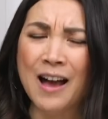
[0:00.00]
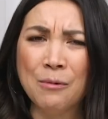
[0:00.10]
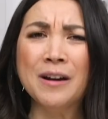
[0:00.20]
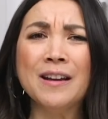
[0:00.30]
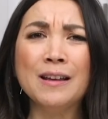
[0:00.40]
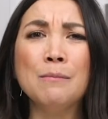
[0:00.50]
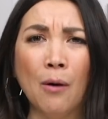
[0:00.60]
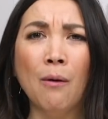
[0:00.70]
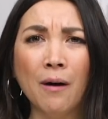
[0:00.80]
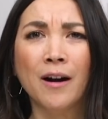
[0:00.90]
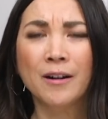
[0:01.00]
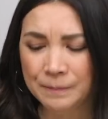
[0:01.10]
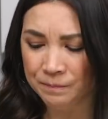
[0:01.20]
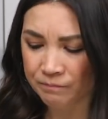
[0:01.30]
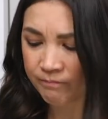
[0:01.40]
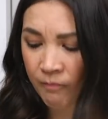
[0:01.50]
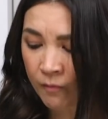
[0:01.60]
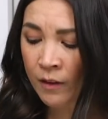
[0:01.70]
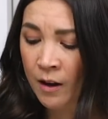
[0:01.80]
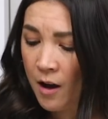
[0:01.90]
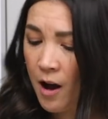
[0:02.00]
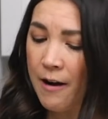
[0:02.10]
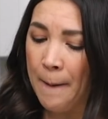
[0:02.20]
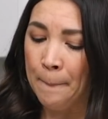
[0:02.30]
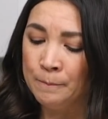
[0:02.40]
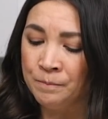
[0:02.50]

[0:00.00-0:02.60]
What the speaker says: I want to eat more. All right,